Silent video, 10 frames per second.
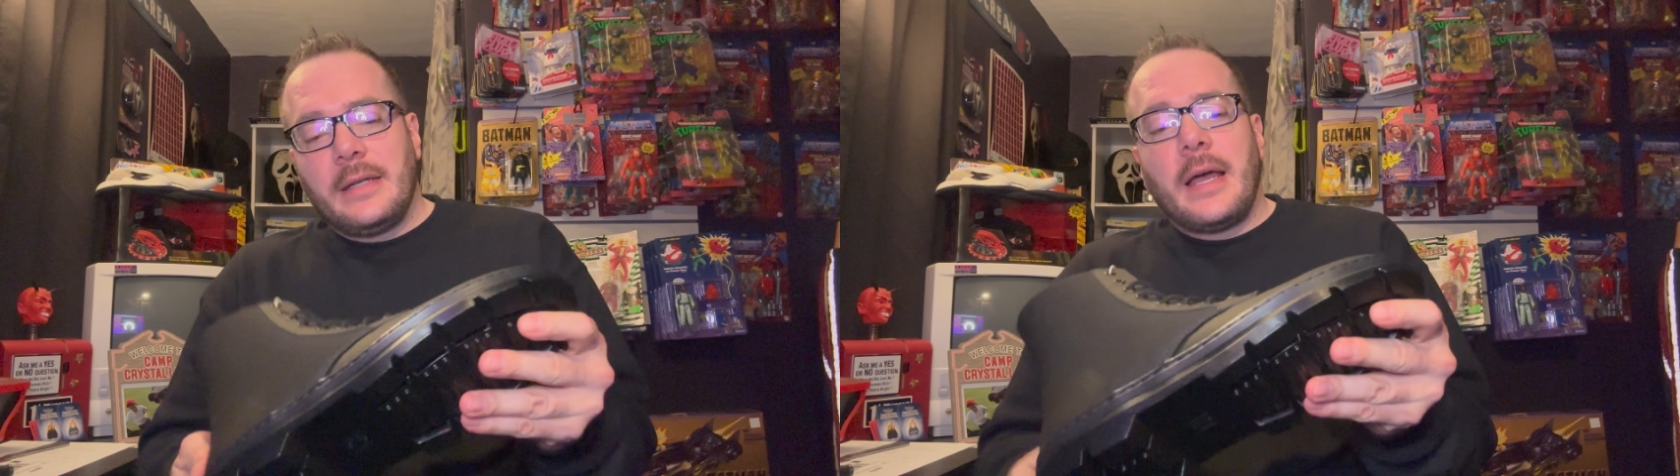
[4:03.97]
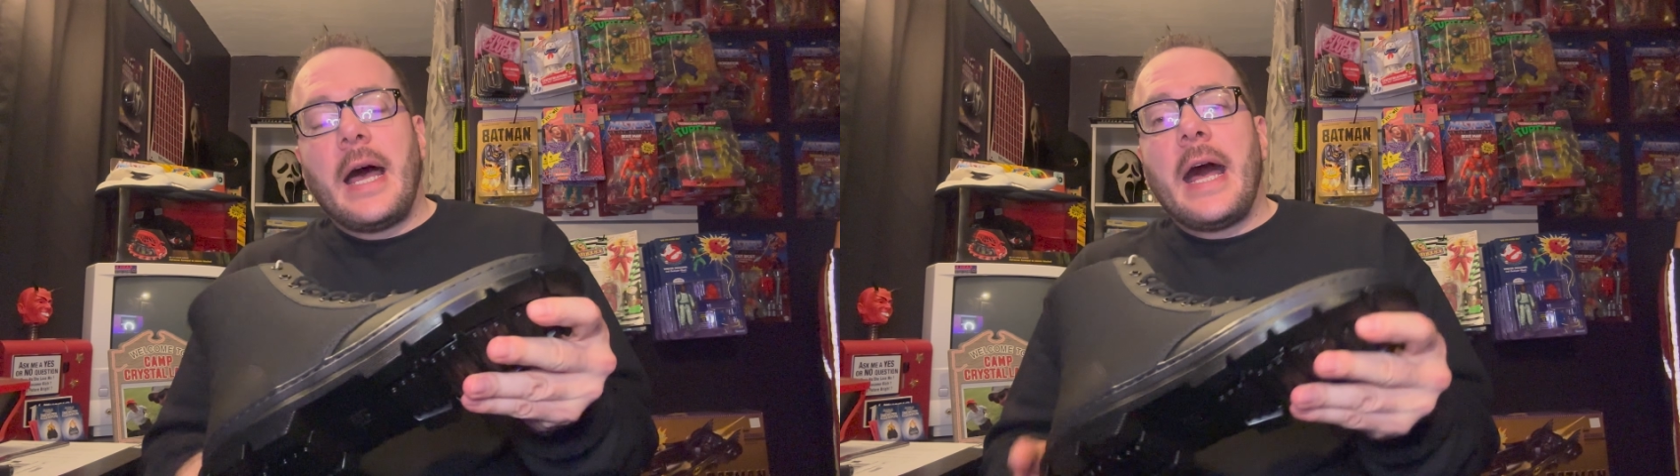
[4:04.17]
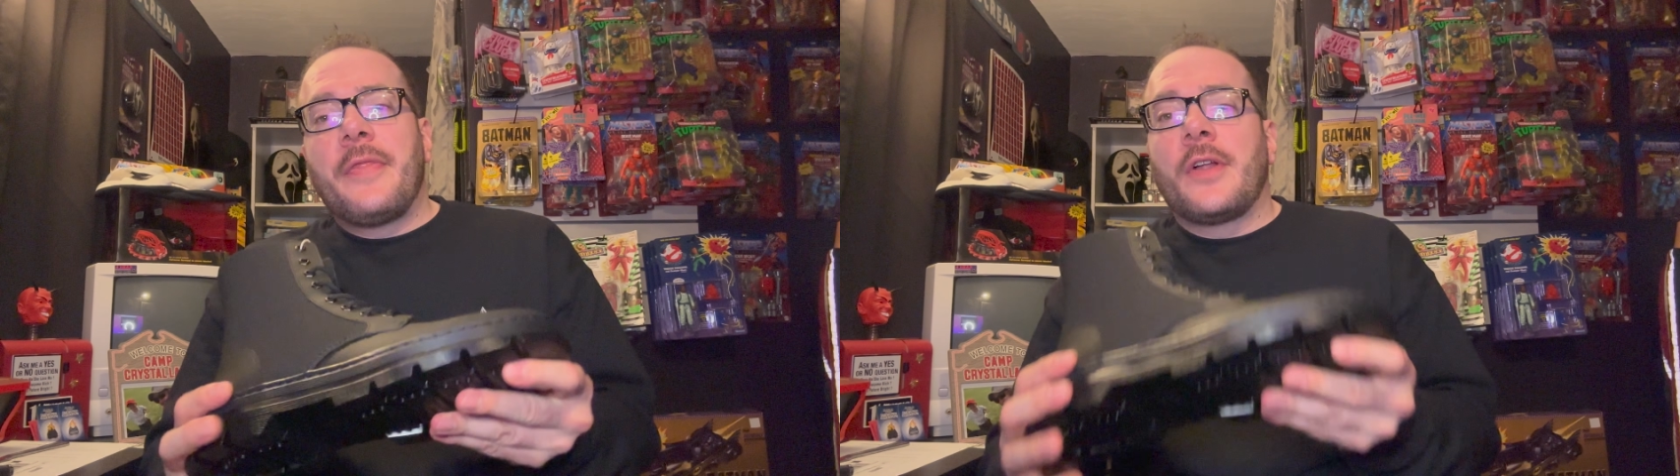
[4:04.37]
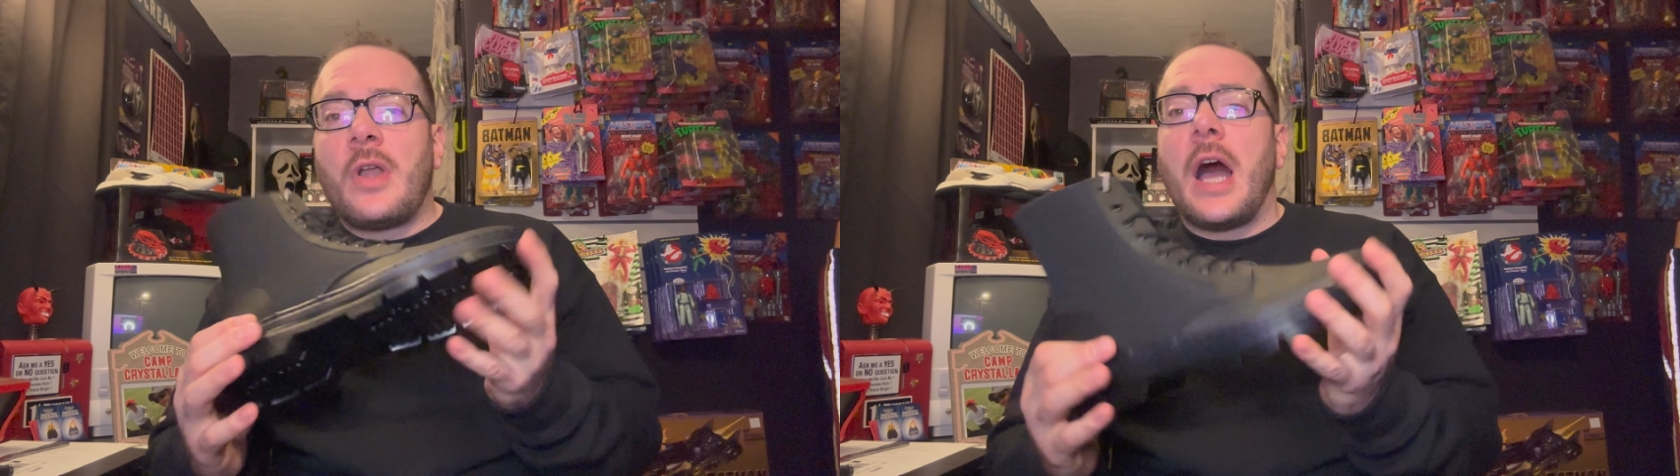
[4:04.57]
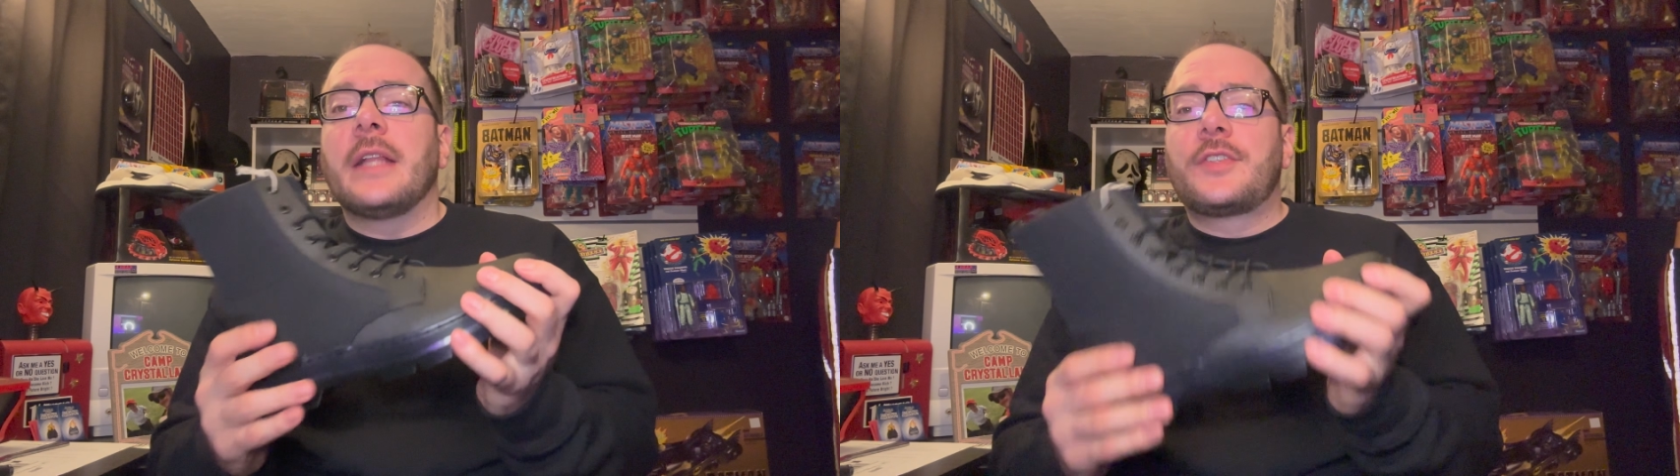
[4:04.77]
They're
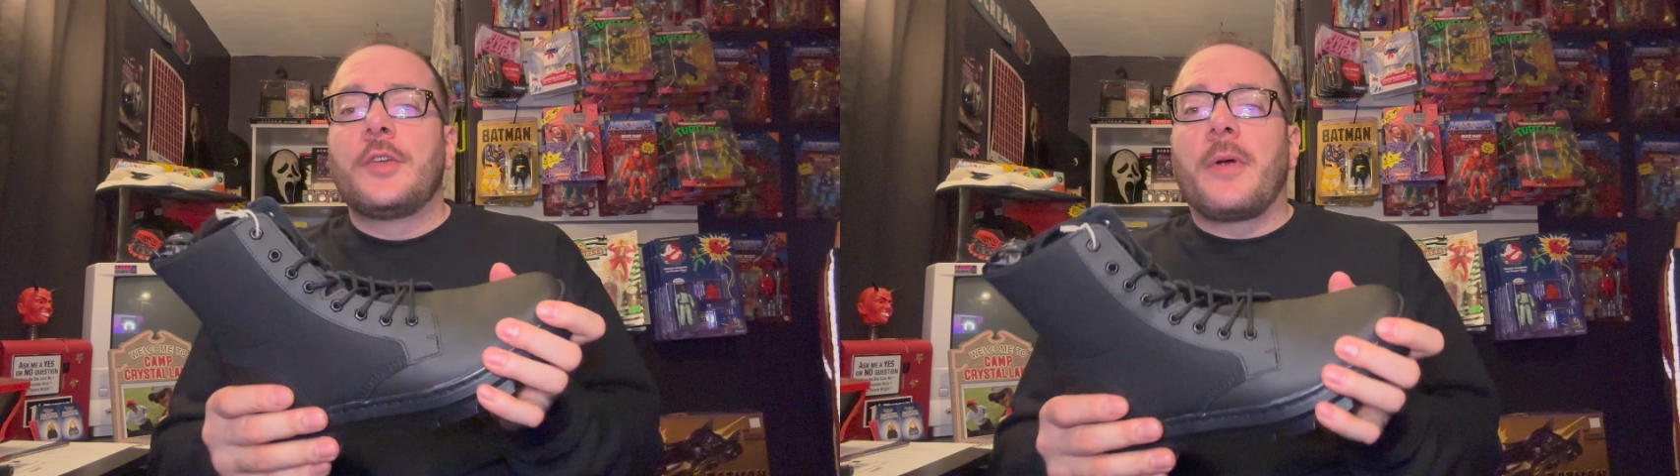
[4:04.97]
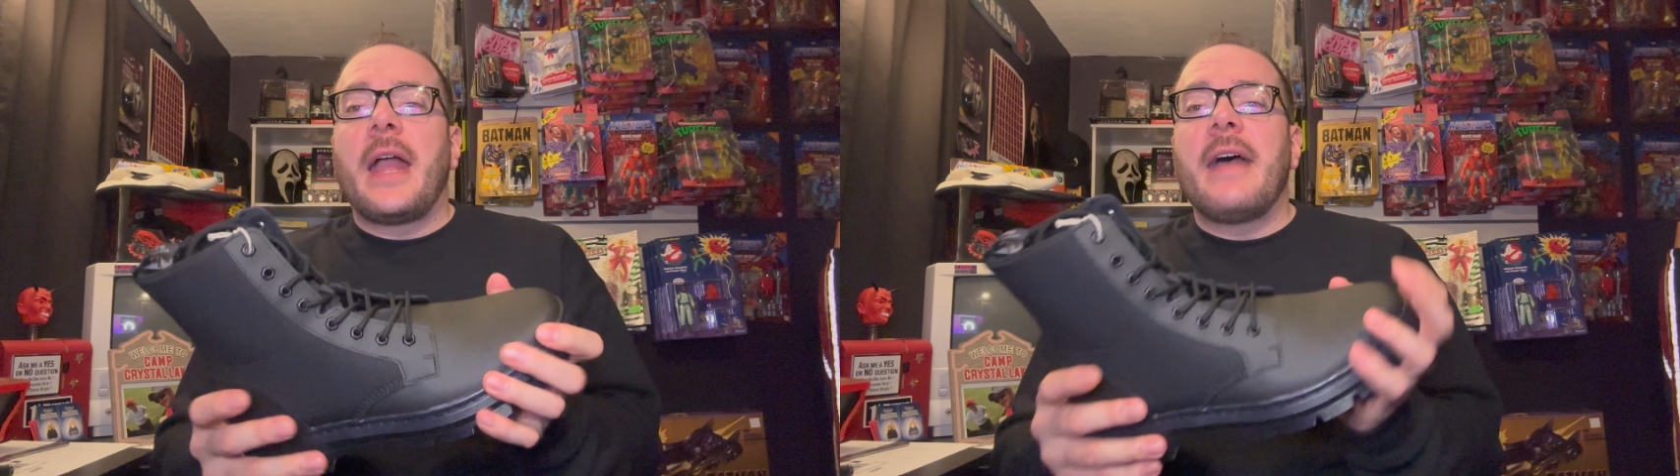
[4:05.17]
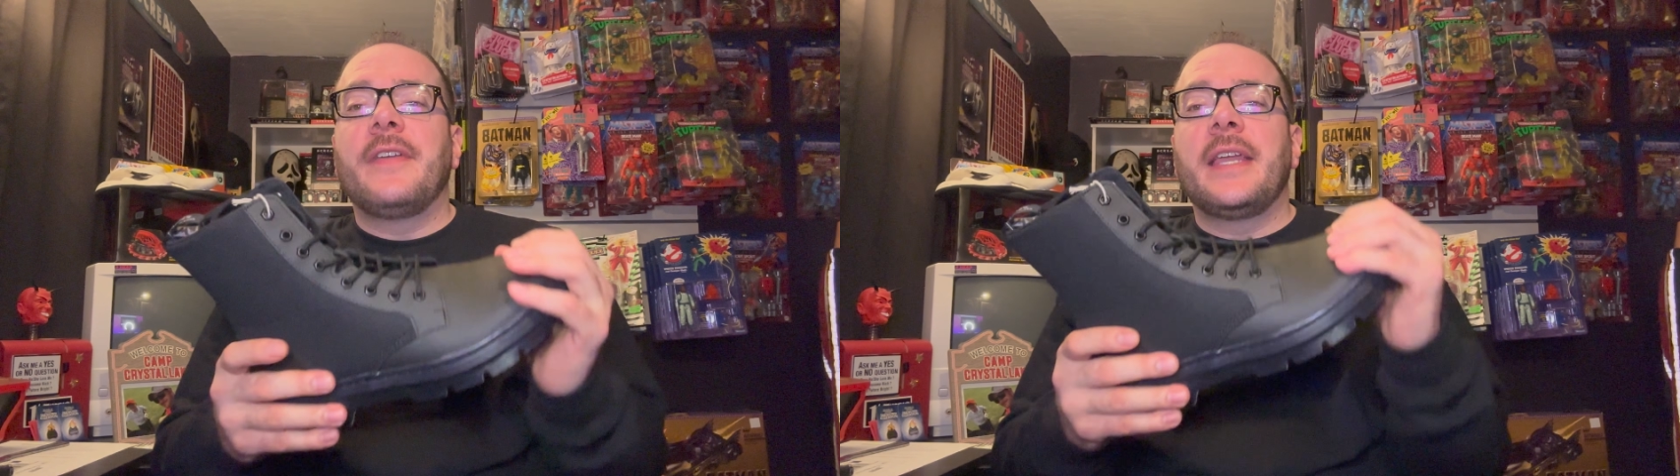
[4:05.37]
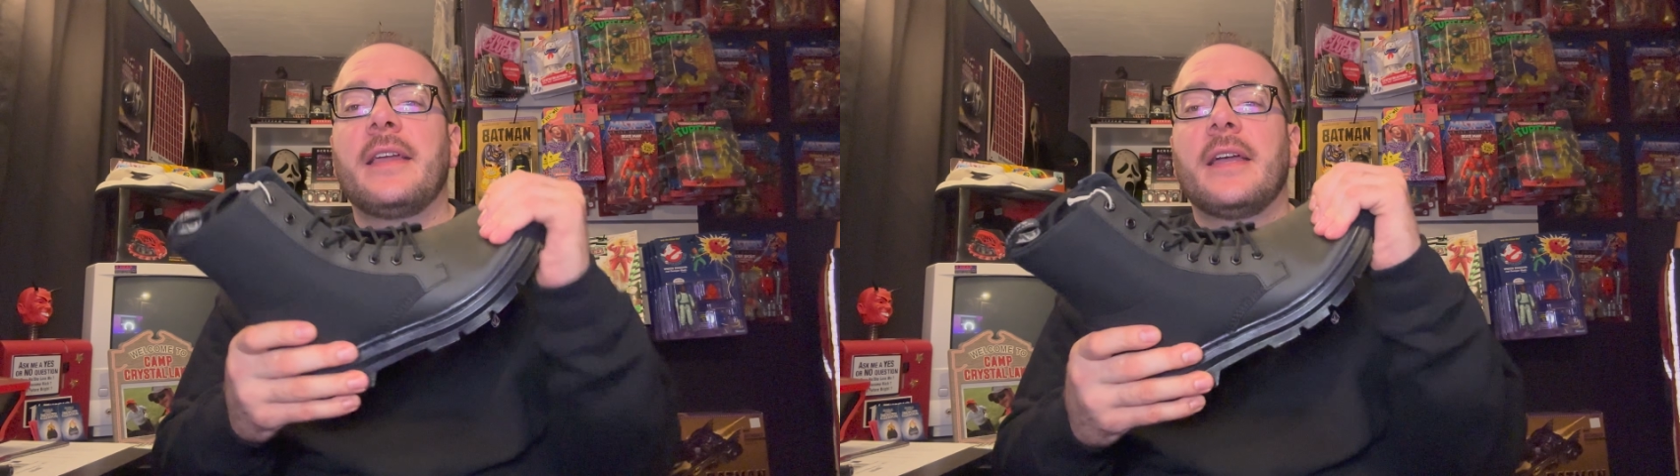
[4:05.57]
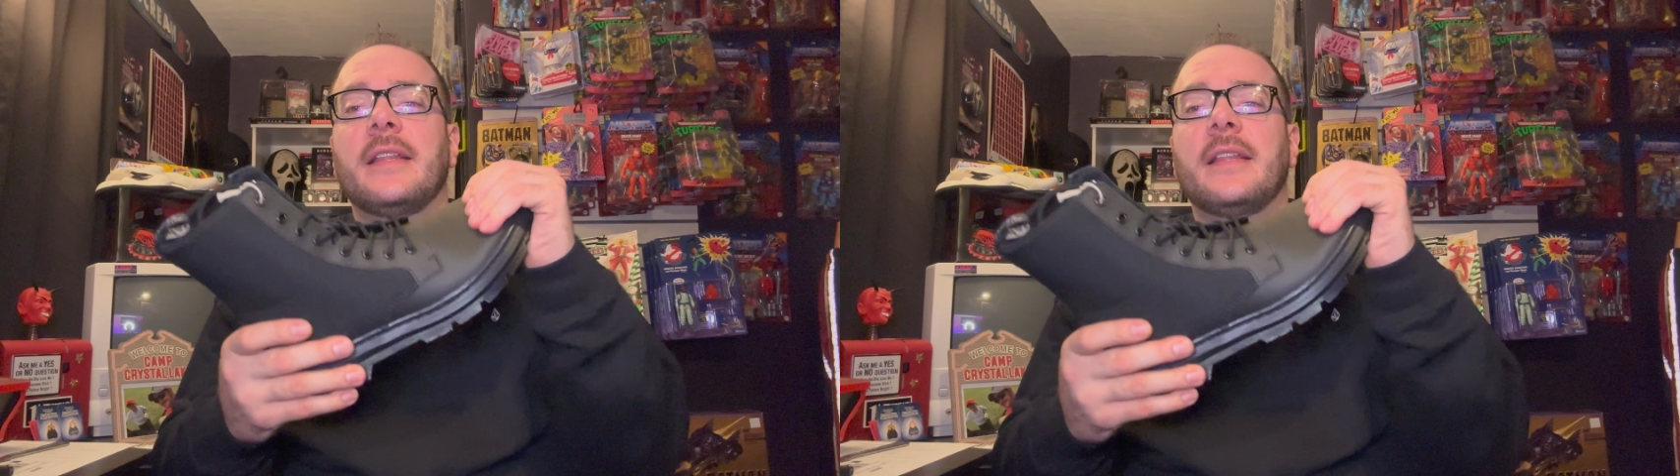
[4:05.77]
not super heavy.